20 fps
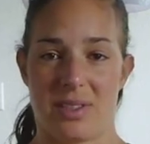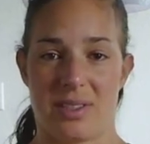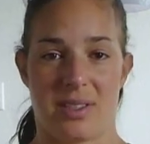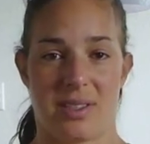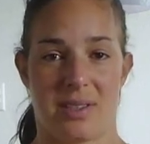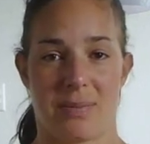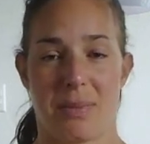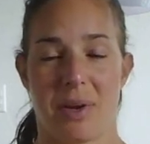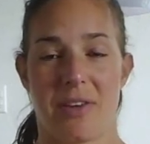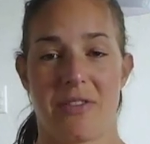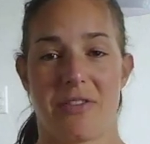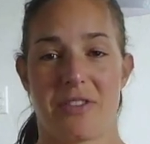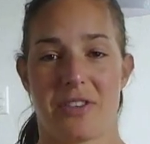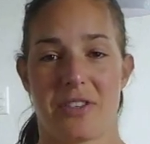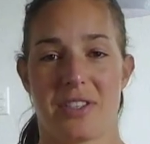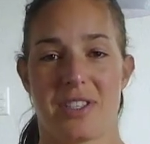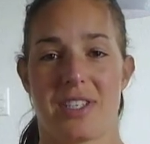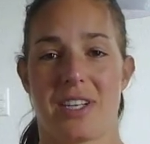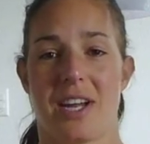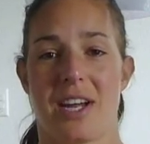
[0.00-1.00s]
This is my
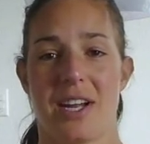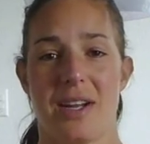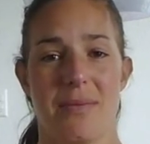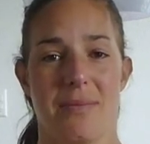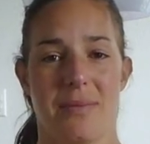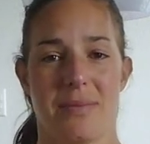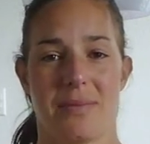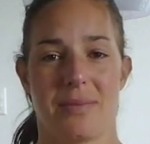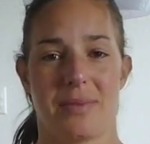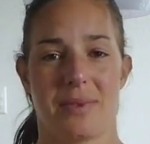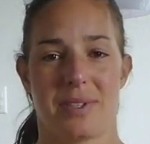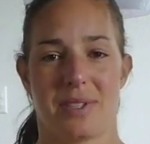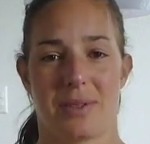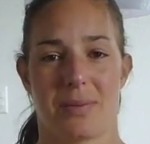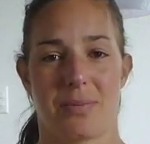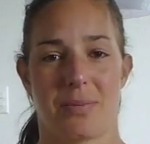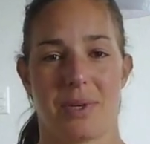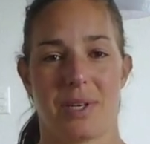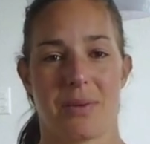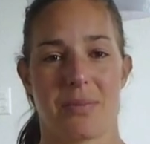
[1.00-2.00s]
first time
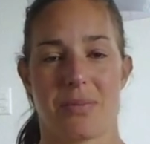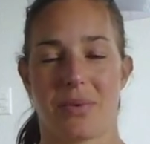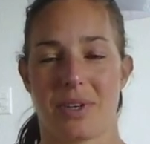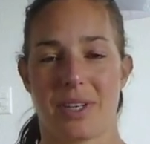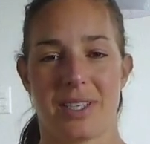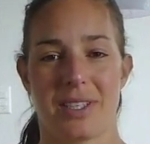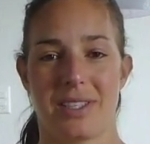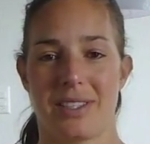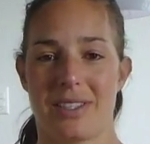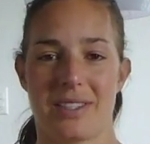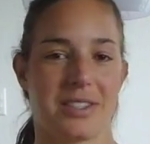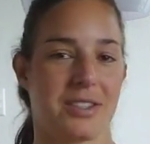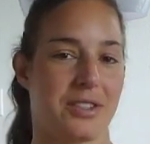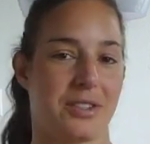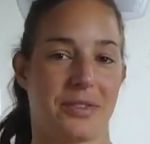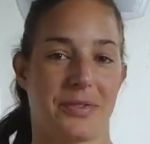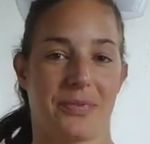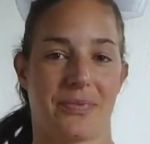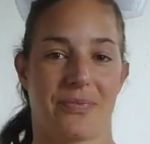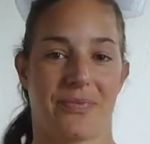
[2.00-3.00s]
being pregnant, so
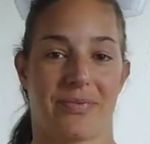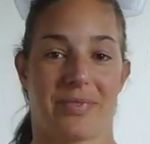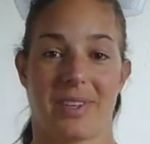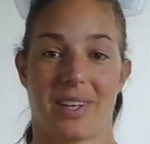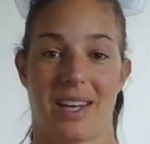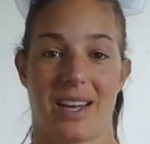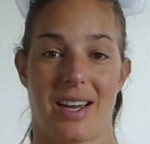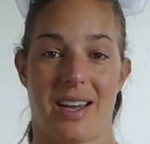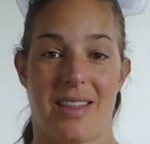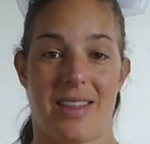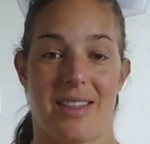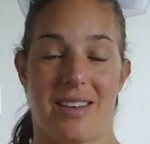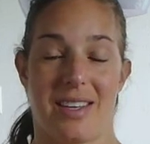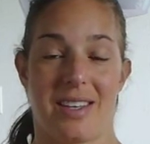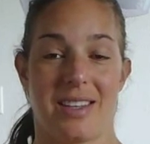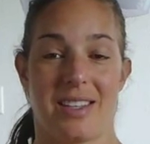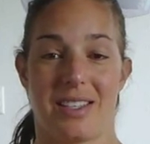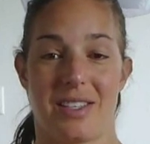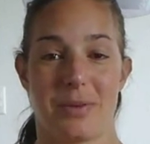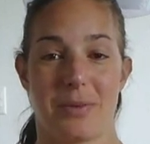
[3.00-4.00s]
I
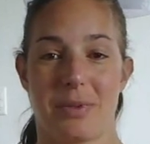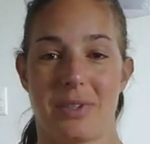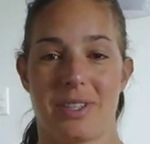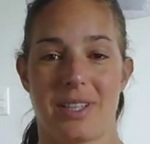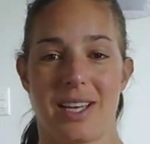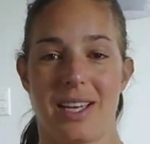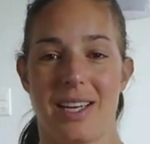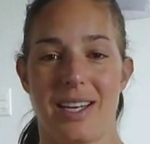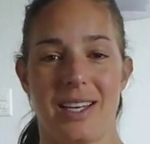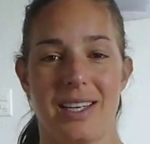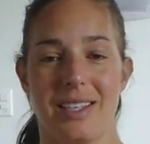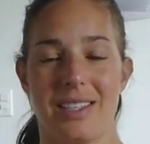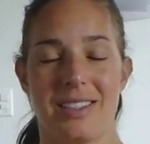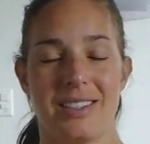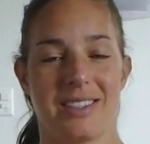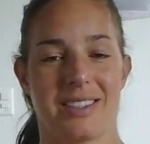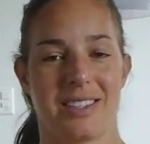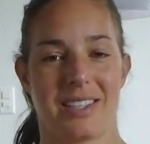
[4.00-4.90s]
think that's what they are.